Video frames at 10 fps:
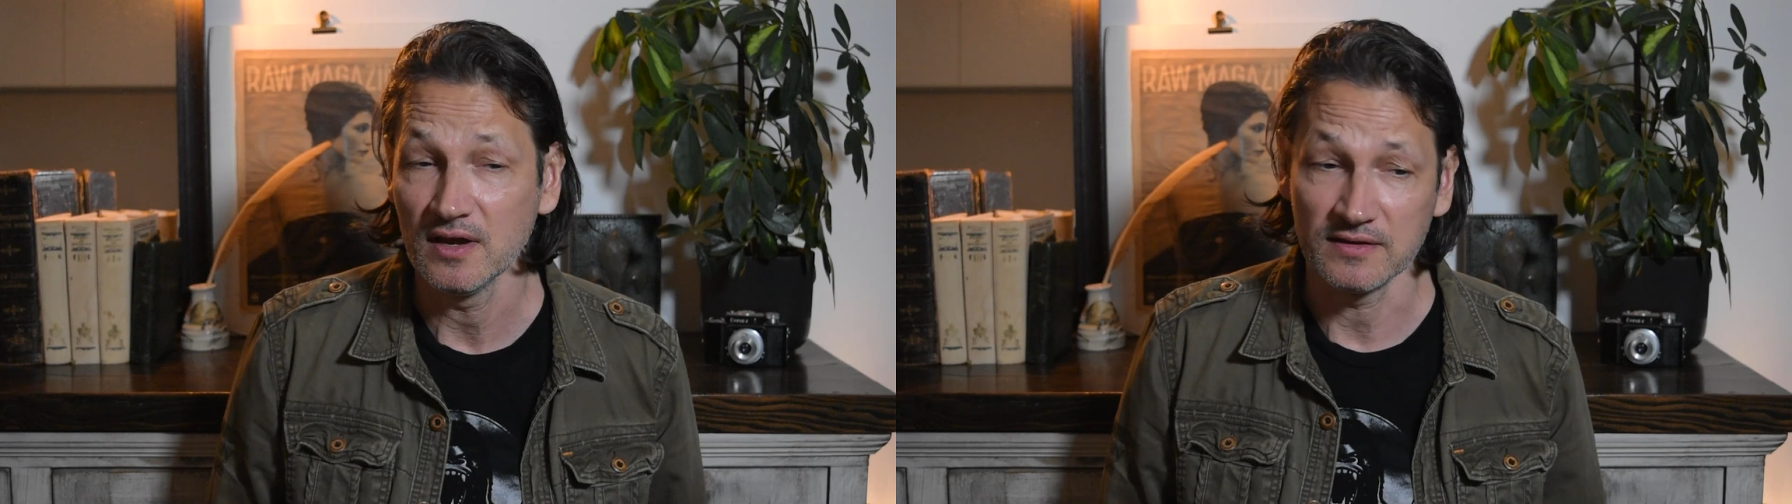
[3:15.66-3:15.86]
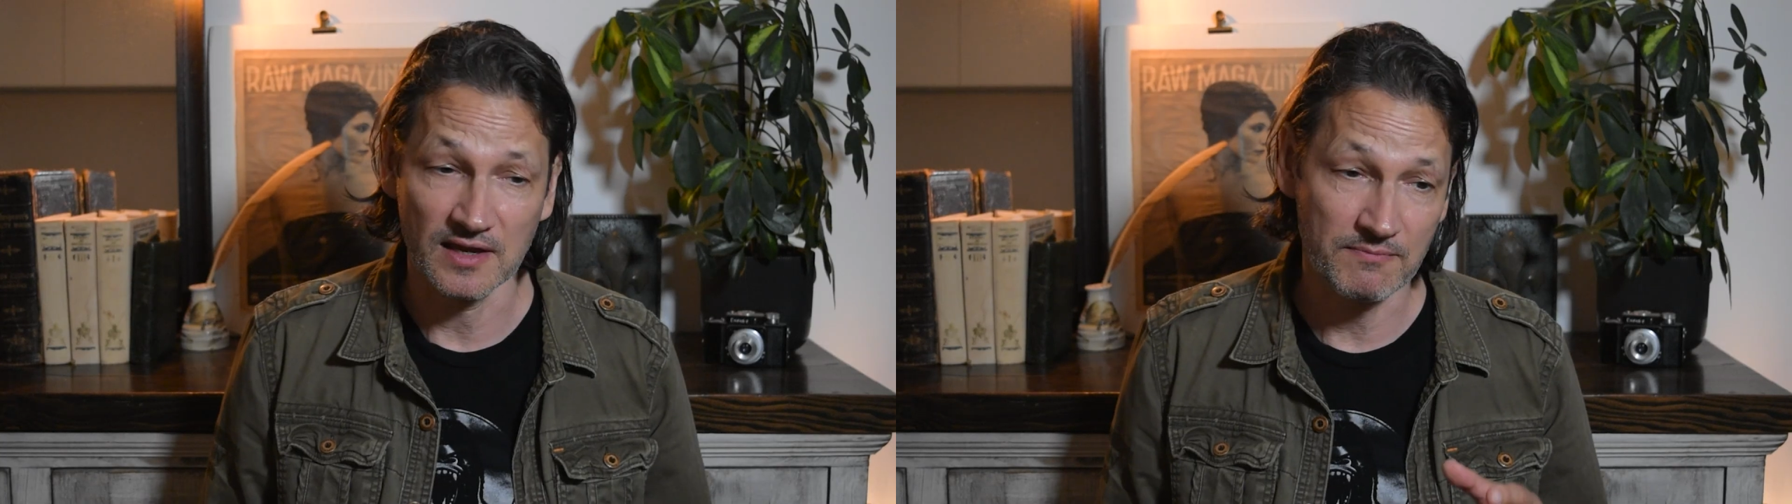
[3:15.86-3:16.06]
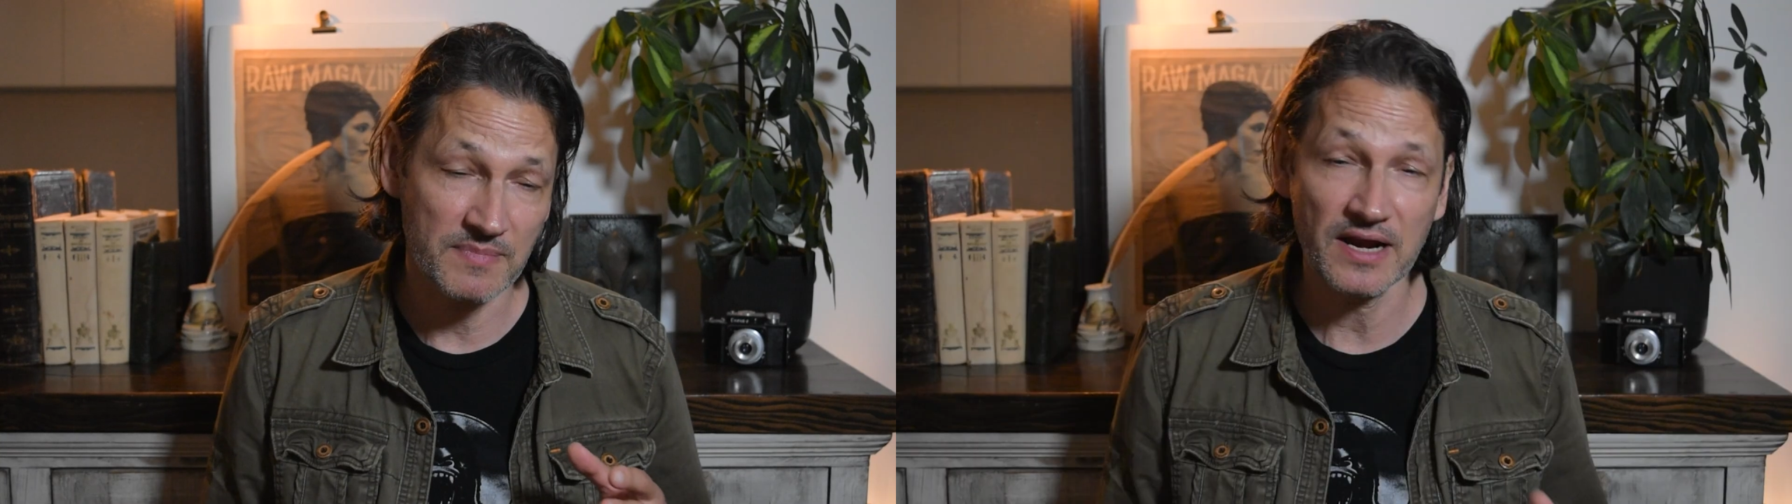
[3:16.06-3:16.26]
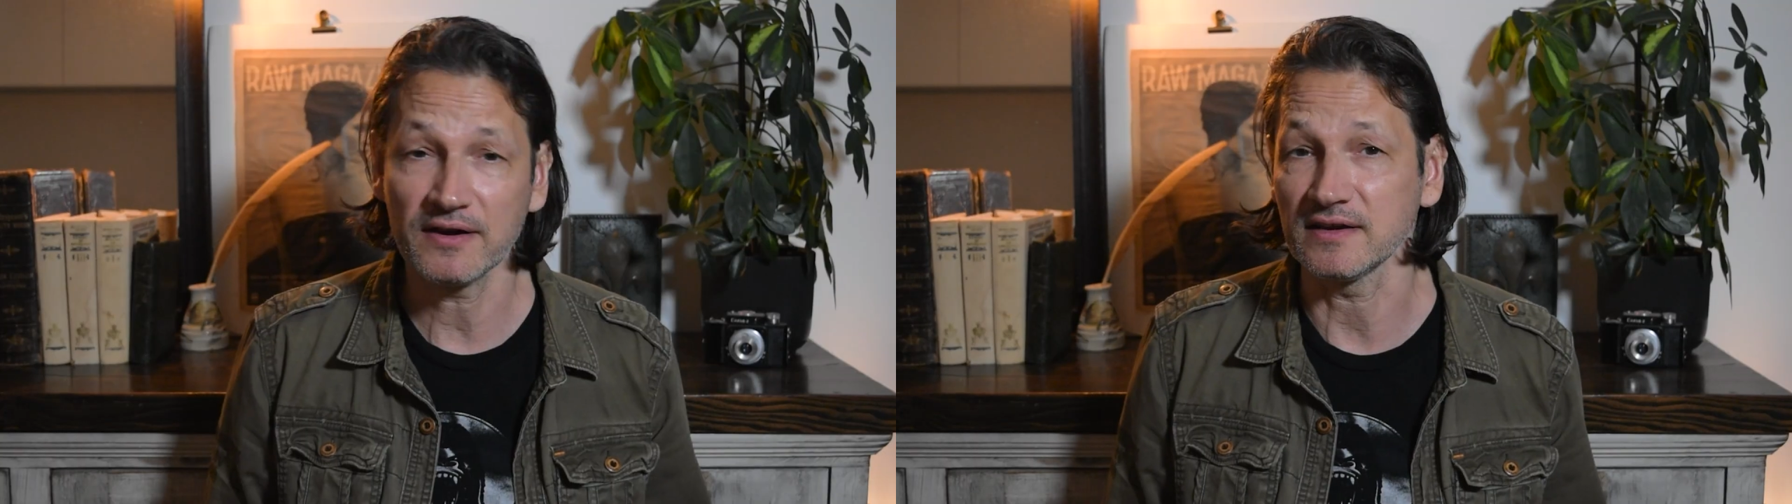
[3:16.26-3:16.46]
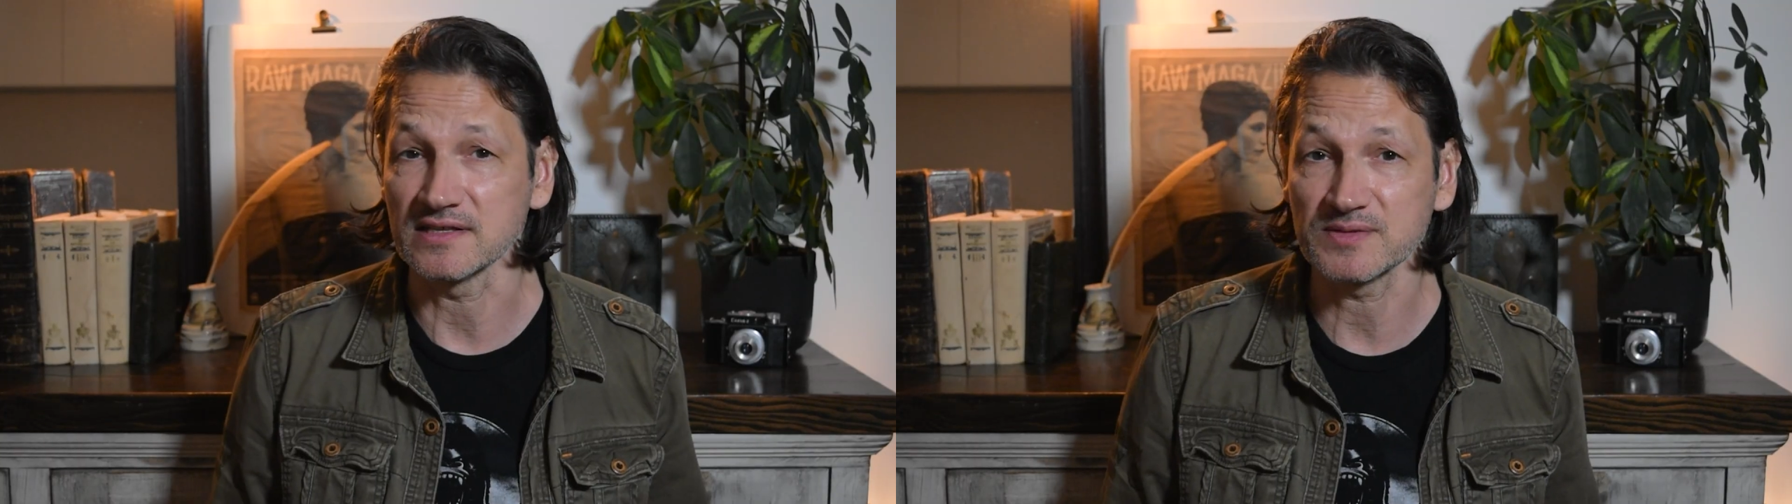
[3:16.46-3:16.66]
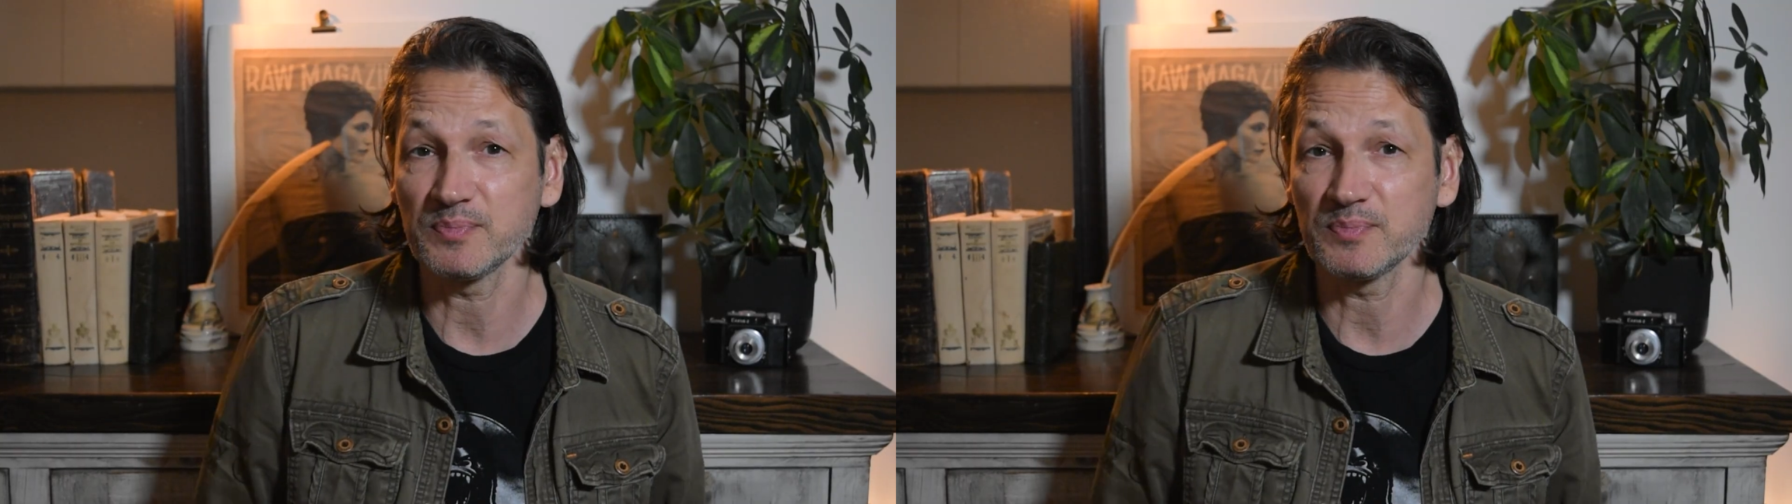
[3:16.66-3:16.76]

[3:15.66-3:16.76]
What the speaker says: The Americans